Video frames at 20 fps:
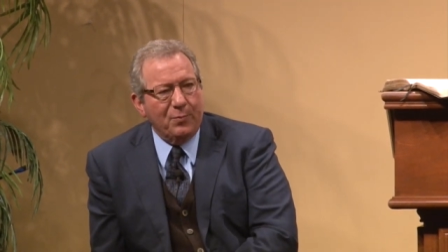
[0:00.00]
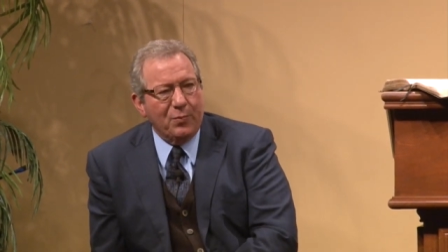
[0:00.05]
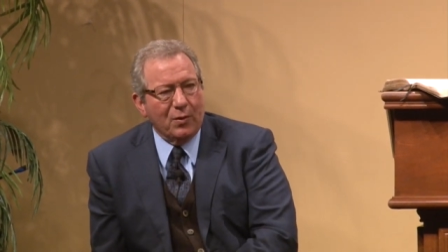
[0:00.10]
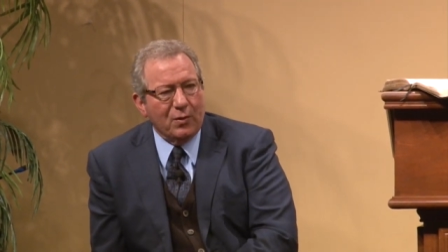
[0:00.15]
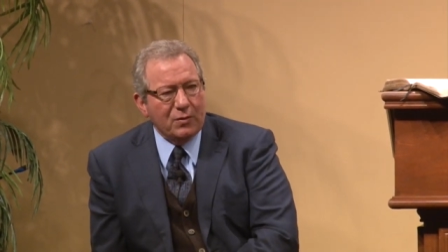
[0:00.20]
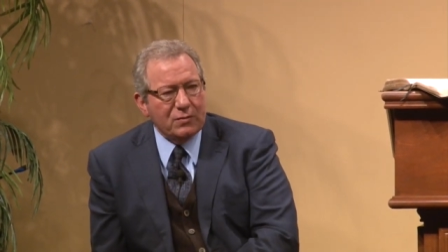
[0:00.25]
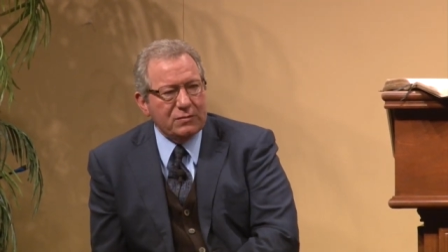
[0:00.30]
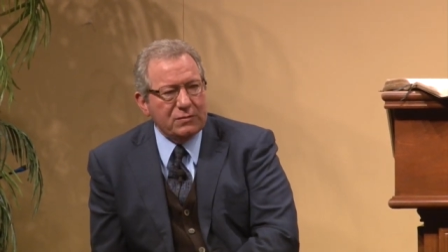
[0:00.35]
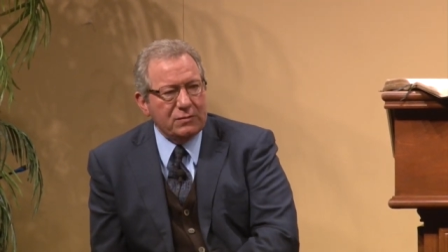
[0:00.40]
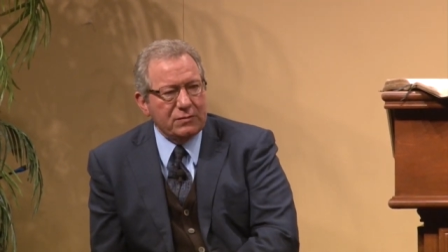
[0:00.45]
a
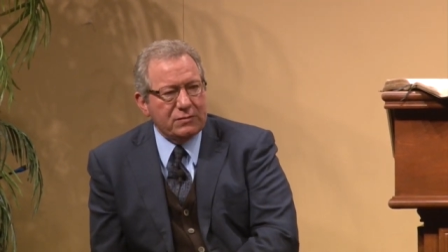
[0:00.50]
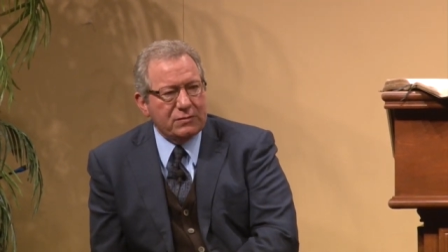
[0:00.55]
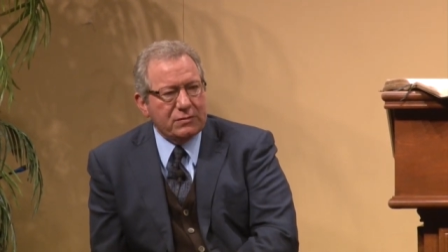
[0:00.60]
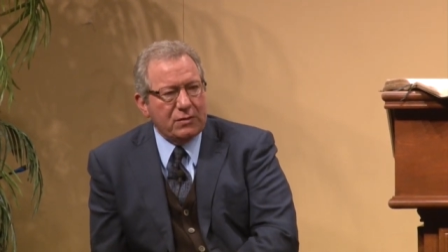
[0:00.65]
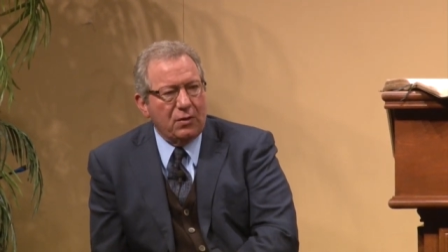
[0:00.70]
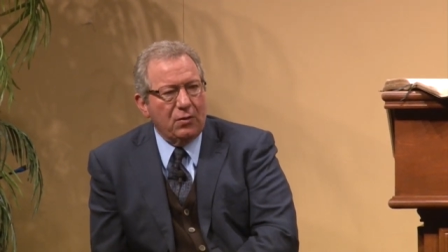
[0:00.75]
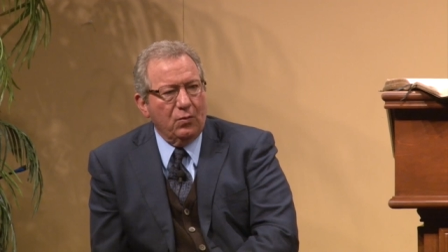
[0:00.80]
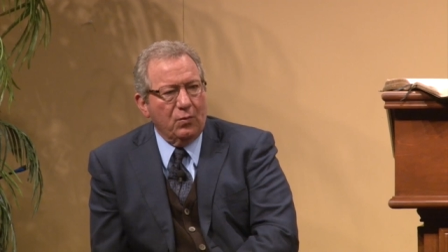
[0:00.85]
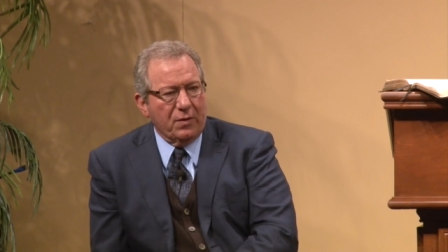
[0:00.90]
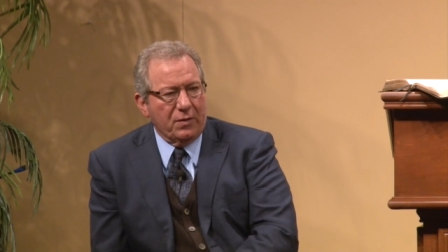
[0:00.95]
personal
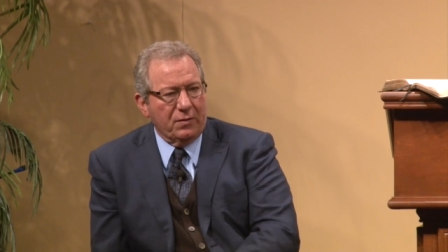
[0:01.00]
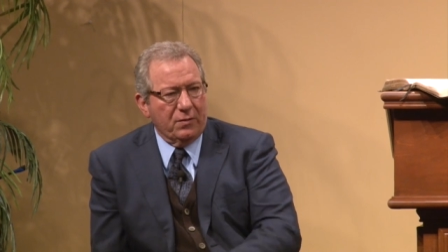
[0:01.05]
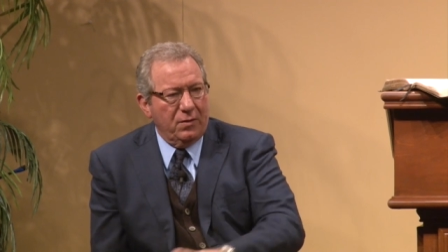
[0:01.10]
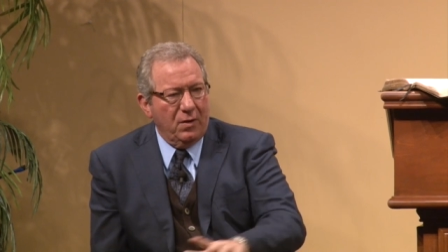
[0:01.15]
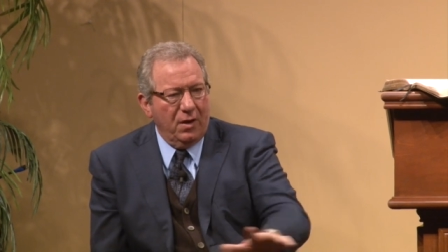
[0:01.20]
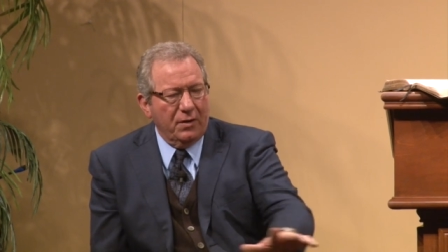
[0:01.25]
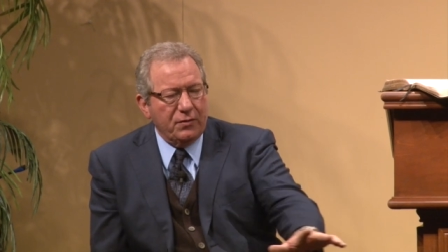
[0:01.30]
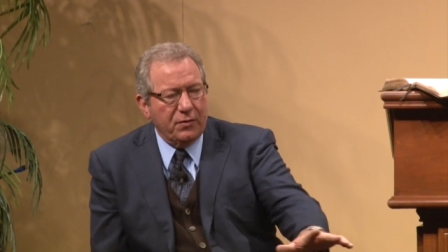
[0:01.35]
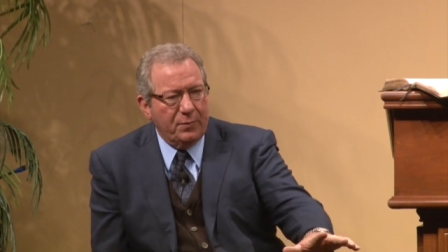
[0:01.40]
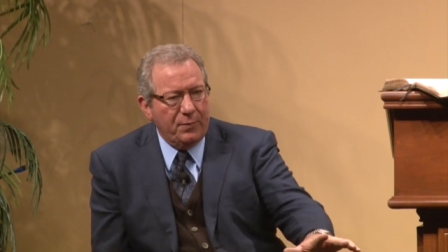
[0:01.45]
soul winner,
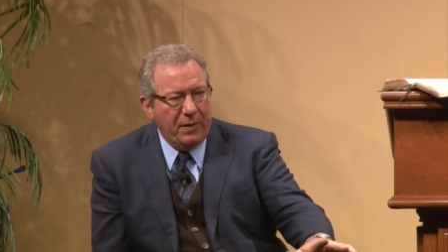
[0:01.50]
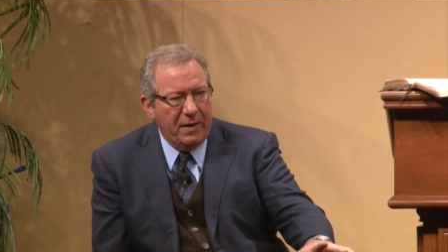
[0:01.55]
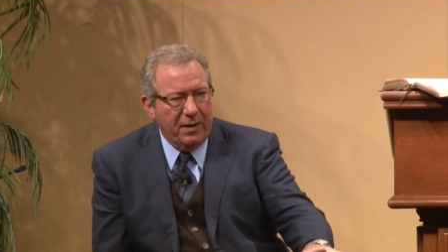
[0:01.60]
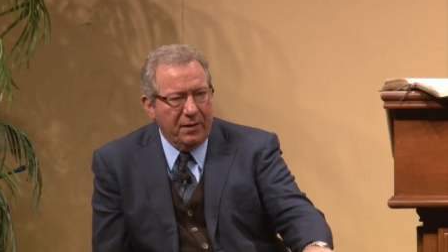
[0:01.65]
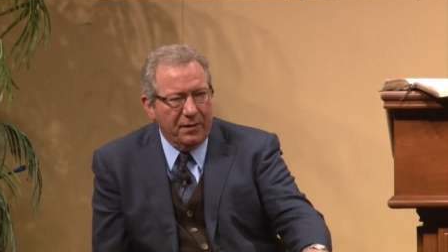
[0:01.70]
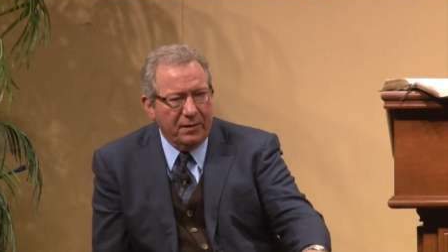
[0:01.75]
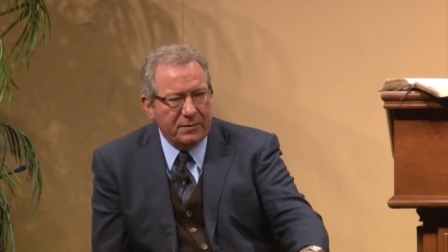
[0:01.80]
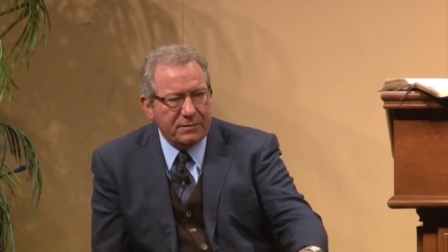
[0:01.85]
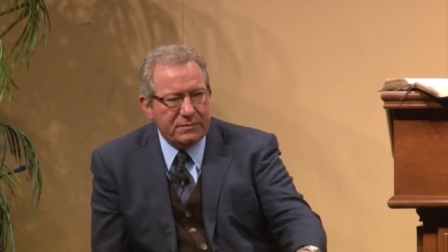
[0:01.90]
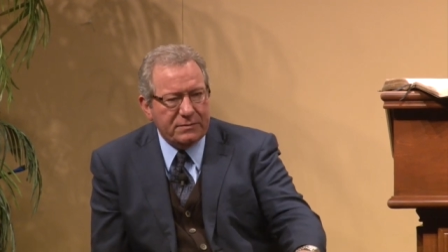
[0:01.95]
not your
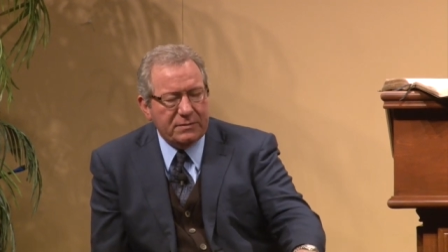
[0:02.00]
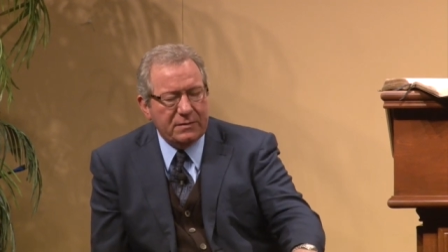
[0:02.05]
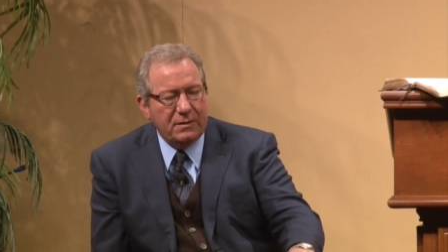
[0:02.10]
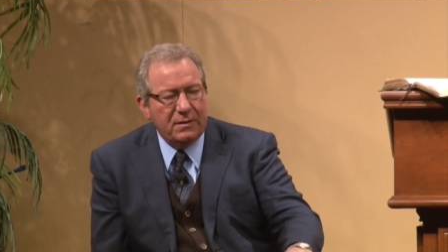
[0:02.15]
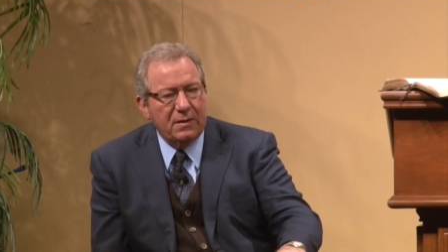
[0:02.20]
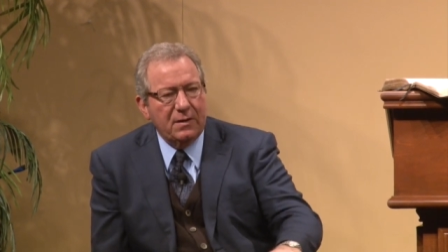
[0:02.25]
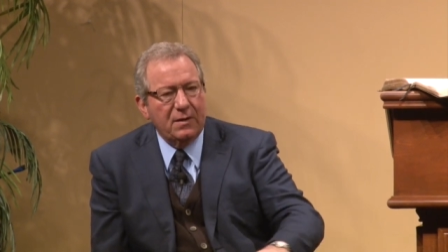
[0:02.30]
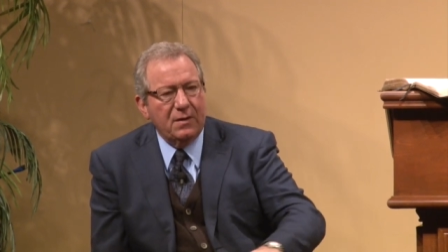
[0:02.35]
parents,